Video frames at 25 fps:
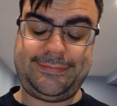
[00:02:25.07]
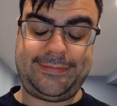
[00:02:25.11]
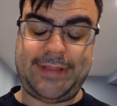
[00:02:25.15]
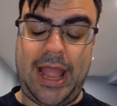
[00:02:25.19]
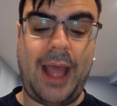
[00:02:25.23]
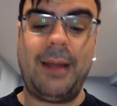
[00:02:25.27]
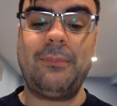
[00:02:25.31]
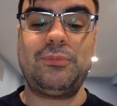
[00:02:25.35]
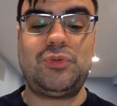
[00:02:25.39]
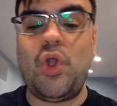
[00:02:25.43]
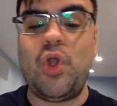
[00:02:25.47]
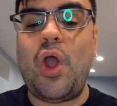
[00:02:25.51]

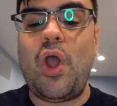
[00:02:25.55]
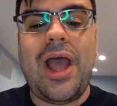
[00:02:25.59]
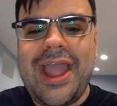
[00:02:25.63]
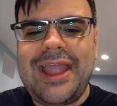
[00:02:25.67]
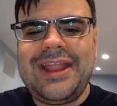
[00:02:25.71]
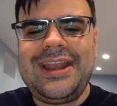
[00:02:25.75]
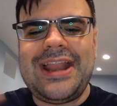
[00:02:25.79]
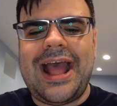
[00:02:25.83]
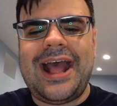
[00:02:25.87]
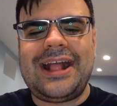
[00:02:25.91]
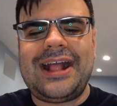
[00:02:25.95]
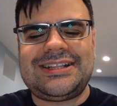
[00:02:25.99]
I'm trying
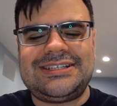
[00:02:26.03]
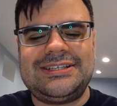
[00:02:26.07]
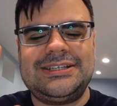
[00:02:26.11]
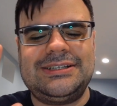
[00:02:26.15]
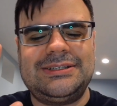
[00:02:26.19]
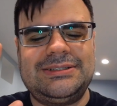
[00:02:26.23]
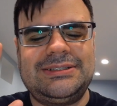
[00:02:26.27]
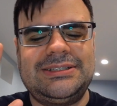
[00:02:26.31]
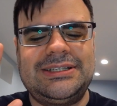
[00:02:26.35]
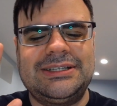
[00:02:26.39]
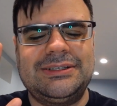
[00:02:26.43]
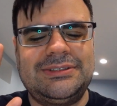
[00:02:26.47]
not to,
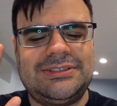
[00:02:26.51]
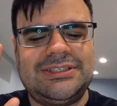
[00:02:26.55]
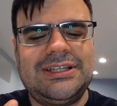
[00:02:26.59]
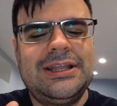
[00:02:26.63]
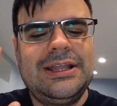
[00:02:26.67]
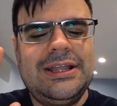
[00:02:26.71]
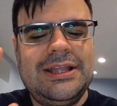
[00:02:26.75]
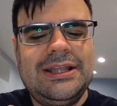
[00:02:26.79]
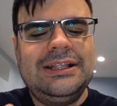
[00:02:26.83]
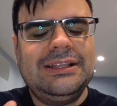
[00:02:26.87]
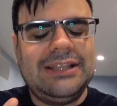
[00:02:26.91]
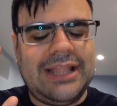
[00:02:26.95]
to,
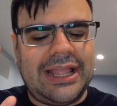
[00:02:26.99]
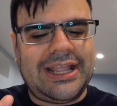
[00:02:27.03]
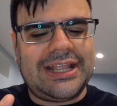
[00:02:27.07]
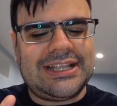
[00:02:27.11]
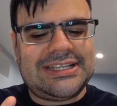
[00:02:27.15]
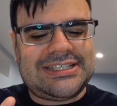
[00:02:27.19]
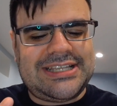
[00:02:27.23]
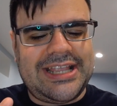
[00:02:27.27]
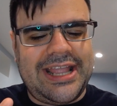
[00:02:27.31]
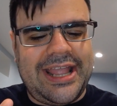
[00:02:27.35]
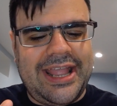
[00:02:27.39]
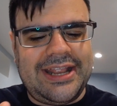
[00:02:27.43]
like I
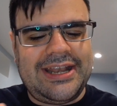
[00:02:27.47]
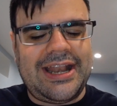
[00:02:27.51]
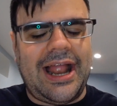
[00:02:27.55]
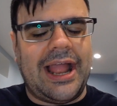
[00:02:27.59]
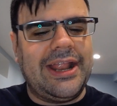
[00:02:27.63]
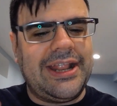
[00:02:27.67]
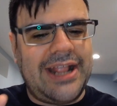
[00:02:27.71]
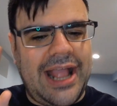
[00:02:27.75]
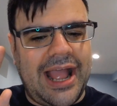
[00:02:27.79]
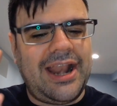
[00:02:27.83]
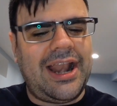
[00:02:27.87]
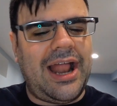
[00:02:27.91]
said, I
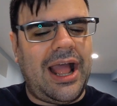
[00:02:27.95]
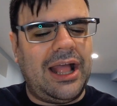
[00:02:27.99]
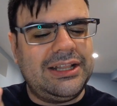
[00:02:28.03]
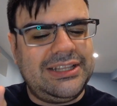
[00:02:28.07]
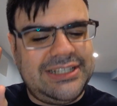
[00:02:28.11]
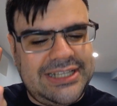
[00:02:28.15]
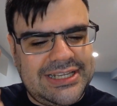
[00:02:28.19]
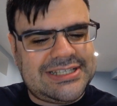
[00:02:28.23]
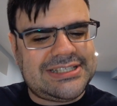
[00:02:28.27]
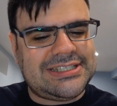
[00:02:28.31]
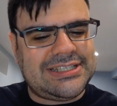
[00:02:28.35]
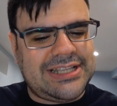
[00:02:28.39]
got a
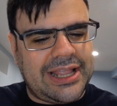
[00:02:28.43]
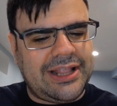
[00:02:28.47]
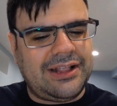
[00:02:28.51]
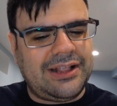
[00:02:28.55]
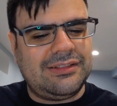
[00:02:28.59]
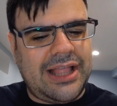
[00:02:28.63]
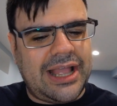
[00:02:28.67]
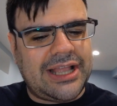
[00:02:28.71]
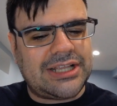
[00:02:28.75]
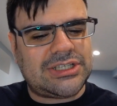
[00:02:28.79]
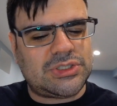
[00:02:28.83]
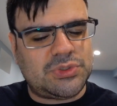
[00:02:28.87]
dislike
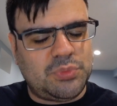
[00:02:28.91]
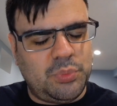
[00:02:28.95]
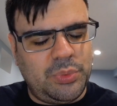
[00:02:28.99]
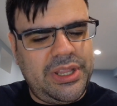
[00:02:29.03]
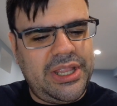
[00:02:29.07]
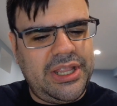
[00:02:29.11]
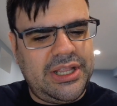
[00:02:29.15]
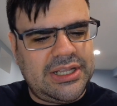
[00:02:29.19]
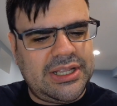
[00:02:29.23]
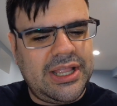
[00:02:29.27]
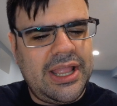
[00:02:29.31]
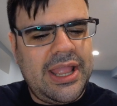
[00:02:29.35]
last
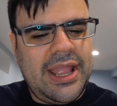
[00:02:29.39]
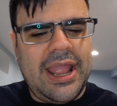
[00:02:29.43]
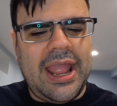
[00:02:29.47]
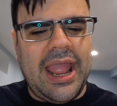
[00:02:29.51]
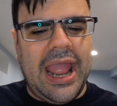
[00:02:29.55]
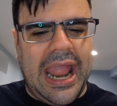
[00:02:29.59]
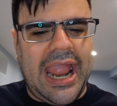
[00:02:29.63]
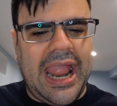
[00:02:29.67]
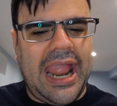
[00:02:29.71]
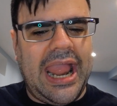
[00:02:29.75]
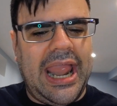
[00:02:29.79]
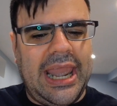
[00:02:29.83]
week
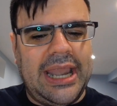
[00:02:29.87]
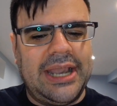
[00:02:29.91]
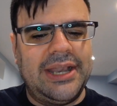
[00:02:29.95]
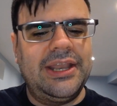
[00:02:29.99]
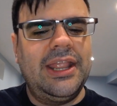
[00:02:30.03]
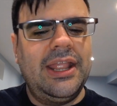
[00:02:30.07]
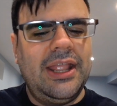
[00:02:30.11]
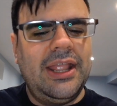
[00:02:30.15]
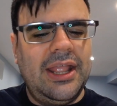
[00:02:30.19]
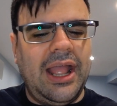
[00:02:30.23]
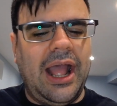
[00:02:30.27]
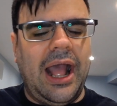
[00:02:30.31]
and
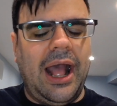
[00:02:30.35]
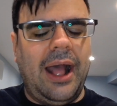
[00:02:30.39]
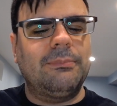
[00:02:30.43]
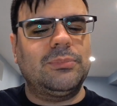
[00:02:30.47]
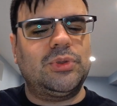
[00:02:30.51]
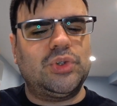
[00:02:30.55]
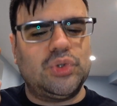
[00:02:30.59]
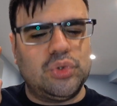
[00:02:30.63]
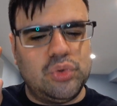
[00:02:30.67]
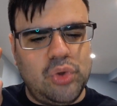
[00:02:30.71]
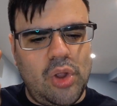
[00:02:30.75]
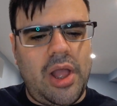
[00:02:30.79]
I'm
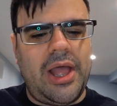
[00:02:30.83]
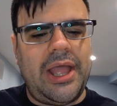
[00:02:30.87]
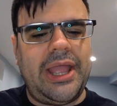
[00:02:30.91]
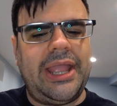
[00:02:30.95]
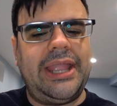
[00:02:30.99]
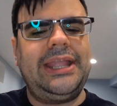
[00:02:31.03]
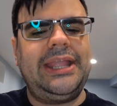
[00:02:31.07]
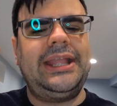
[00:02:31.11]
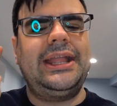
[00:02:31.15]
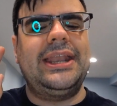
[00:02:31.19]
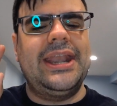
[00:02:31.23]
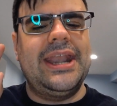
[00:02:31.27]

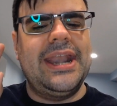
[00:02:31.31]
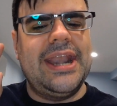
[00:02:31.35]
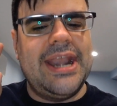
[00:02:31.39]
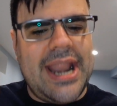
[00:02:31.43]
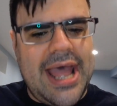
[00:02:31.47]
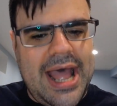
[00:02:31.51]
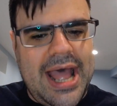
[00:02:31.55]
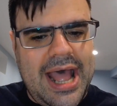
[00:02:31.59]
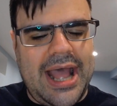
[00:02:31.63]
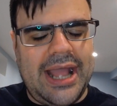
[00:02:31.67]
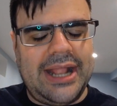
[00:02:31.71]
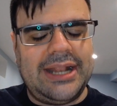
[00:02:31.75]
trying
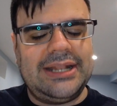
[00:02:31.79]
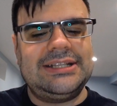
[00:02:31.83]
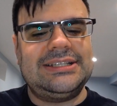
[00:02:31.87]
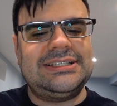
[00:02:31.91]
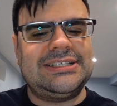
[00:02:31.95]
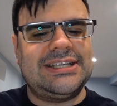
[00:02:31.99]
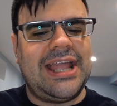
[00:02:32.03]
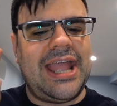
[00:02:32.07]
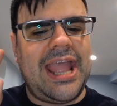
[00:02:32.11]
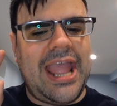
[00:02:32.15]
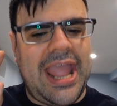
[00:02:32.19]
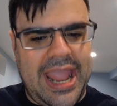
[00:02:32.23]
not
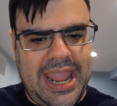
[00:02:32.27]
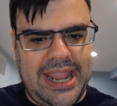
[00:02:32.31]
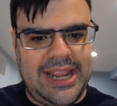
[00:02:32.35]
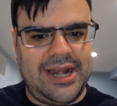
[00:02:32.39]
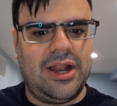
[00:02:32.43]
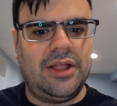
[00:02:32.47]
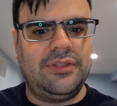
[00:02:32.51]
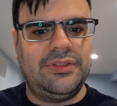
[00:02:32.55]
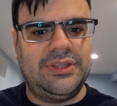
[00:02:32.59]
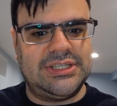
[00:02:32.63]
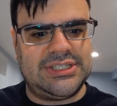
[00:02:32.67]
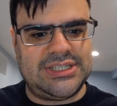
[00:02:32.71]
to hate
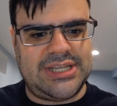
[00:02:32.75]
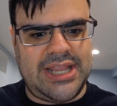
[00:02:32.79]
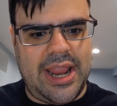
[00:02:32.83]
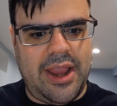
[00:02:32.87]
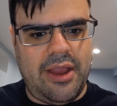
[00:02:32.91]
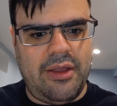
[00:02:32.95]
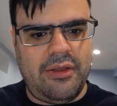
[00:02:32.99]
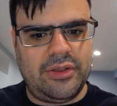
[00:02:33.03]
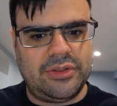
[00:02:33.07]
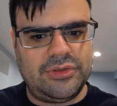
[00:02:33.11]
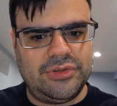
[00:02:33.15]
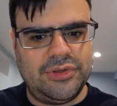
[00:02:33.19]
on this
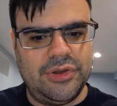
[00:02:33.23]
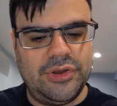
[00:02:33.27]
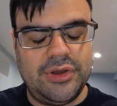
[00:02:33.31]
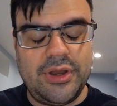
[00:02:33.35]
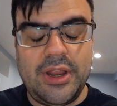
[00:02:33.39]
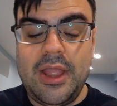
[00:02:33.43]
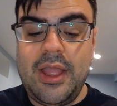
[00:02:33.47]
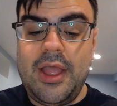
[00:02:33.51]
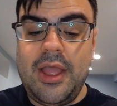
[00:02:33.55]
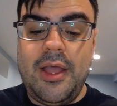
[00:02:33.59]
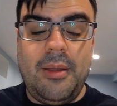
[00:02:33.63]
character,